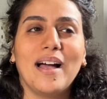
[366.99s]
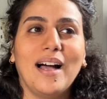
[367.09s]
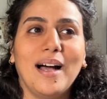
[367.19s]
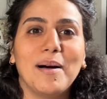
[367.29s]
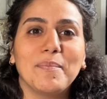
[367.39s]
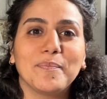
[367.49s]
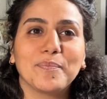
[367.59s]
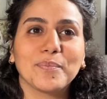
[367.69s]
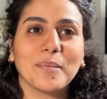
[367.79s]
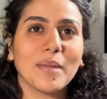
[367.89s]

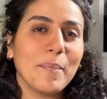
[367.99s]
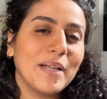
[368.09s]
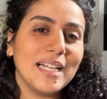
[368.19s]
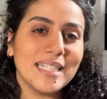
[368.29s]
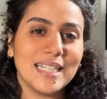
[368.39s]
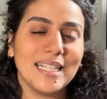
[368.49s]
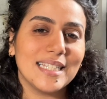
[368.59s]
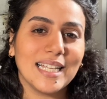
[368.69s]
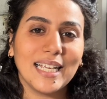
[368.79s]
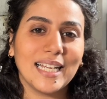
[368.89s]
but
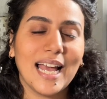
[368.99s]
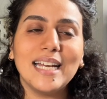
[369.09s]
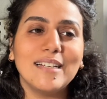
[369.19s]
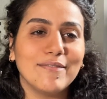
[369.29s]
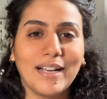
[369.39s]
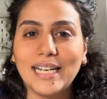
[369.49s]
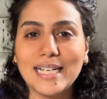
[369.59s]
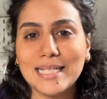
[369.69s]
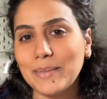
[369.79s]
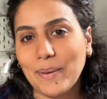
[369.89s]
it's like an
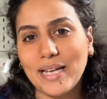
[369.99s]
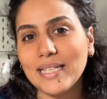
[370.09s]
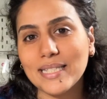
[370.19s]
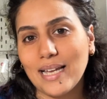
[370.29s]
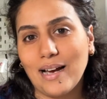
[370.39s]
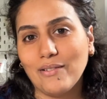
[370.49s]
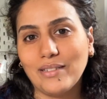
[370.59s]
inviting space now.